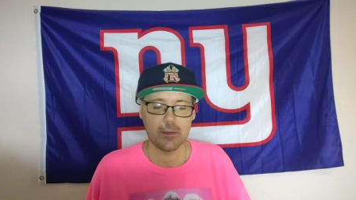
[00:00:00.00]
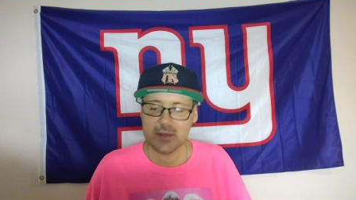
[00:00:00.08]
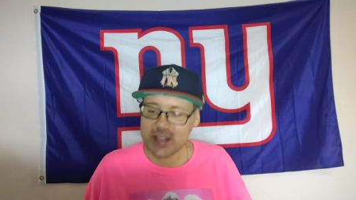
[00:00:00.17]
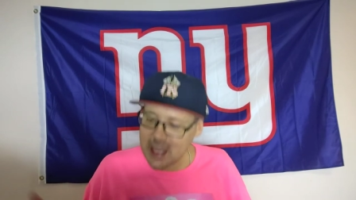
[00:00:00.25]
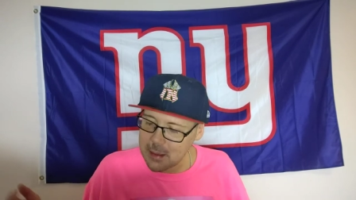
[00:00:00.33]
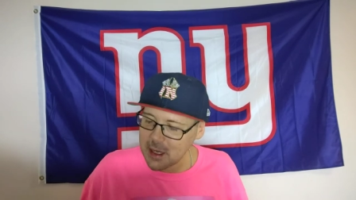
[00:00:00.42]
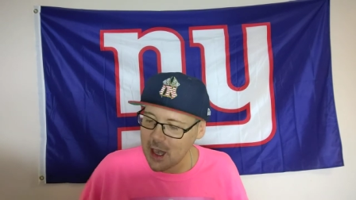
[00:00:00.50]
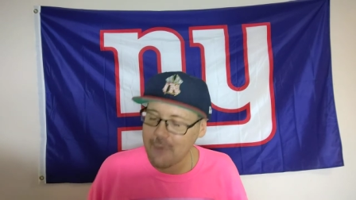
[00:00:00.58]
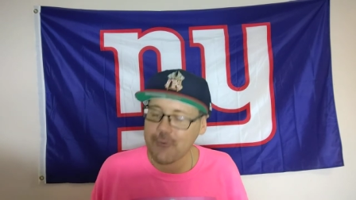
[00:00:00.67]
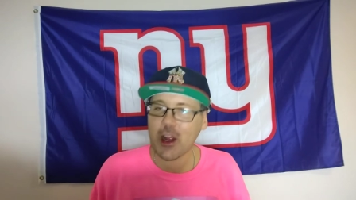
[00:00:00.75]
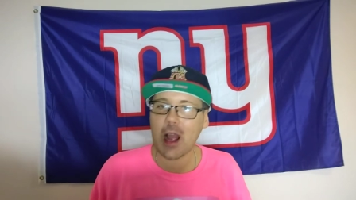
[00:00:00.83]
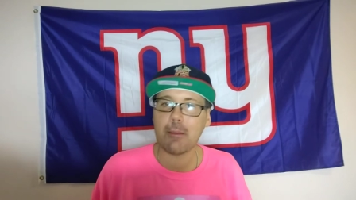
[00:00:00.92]
Damn it, I
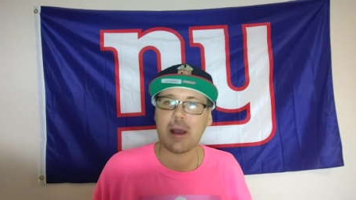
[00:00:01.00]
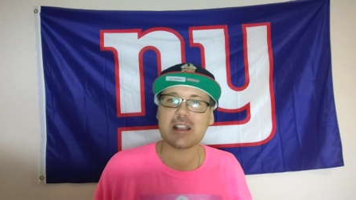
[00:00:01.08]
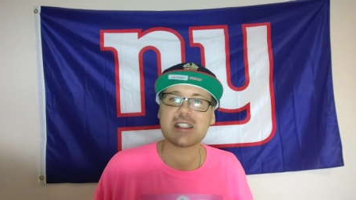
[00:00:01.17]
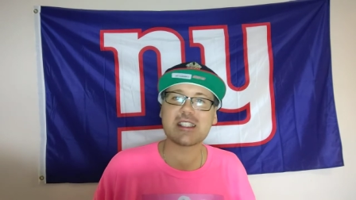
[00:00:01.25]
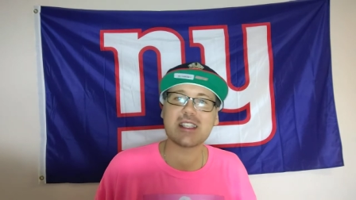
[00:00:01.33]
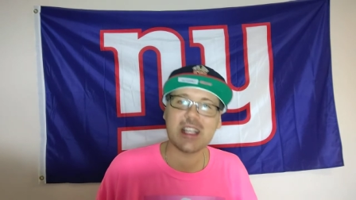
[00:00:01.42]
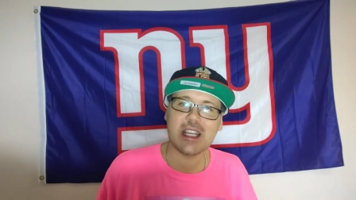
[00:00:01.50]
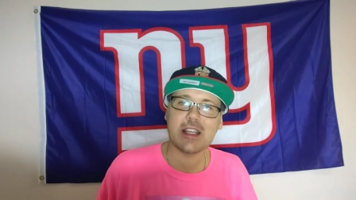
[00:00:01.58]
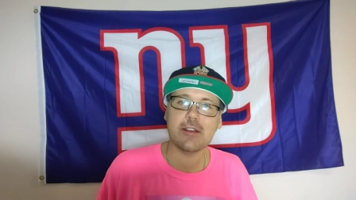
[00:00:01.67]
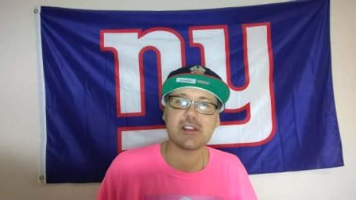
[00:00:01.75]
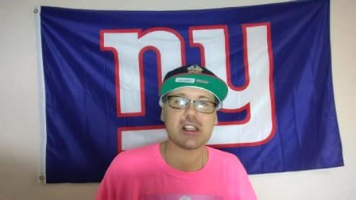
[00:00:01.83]
forgot my sleeves.